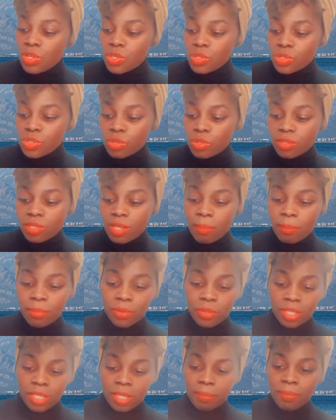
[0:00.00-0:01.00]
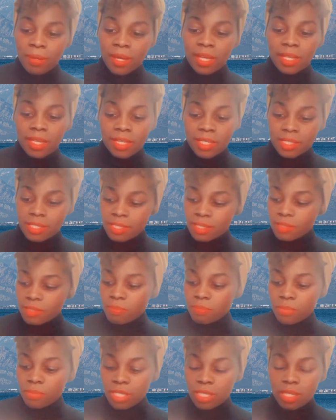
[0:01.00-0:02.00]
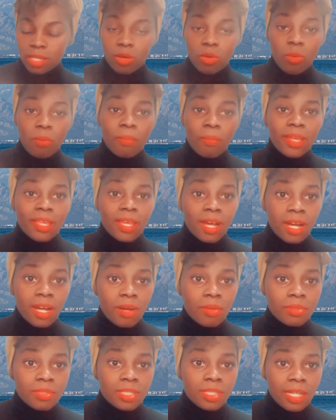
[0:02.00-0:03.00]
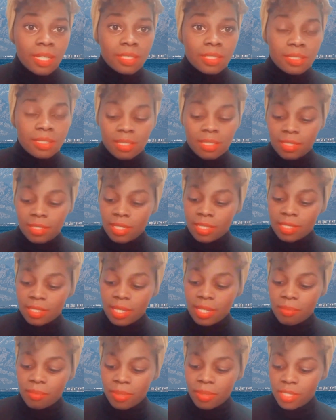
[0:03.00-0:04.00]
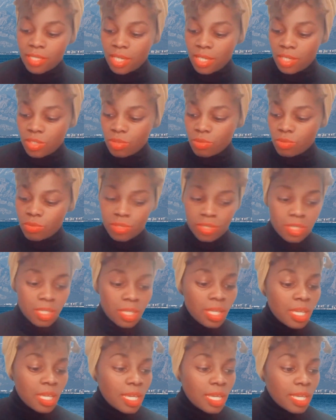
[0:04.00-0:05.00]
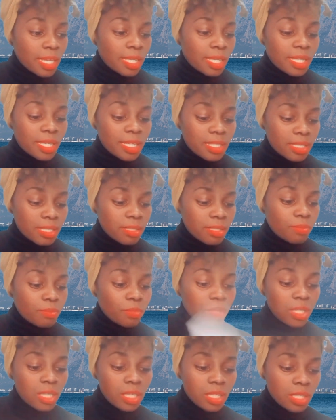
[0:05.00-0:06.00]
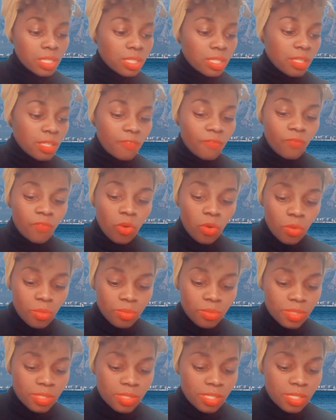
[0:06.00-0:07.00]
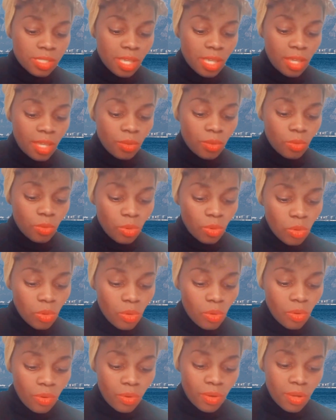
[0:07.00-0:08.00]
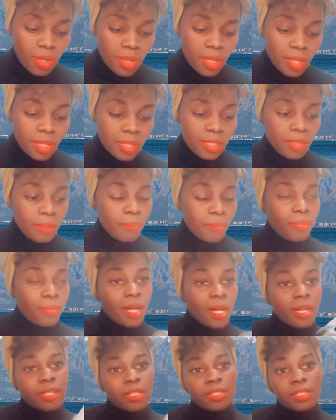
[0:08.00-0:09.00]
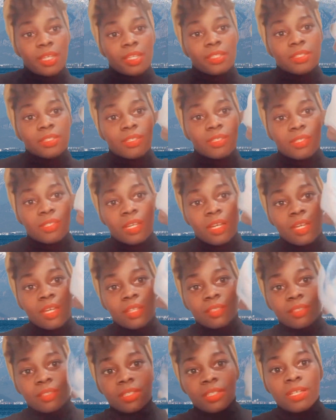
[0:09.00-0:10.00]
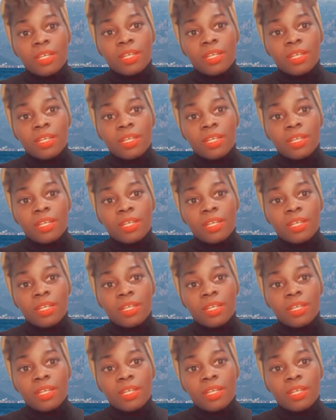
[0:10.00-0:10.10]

So the bookkeeper gets me, or my accountant, that company I use, gets me the forms. I go in the bank, like this kind.